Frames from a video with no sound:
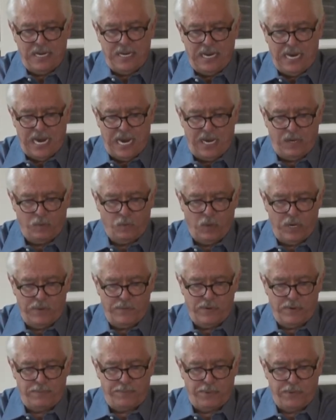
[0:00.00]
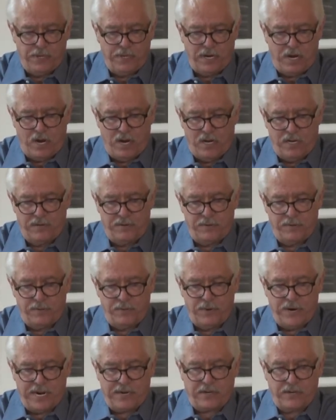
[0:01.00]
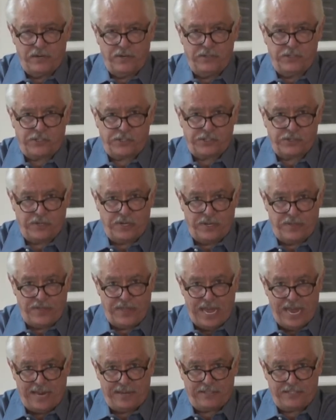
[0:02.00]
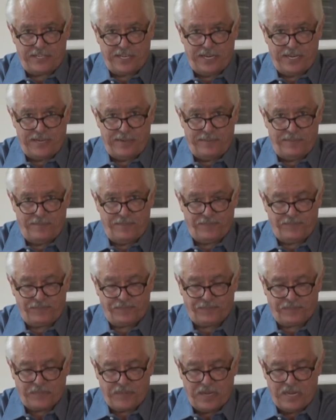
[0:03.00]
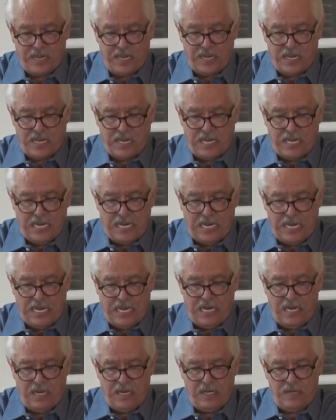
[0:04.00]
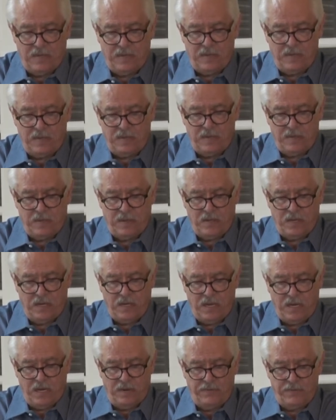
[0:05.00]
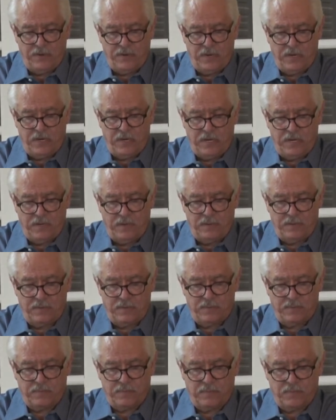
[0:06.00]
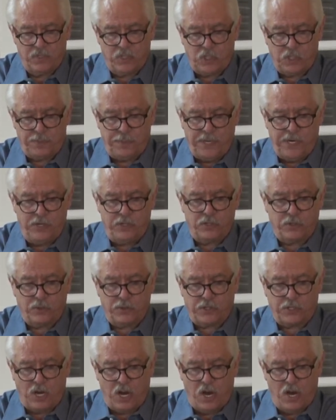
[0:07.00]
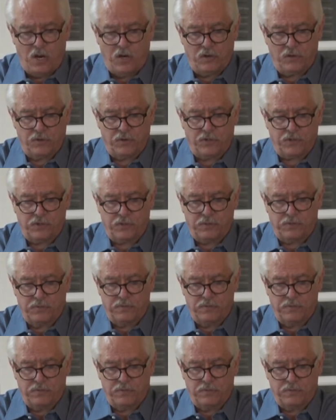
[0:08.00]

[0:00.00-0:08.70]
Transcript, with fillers: And we would put on records that um, uh, of uh, spiritual songs,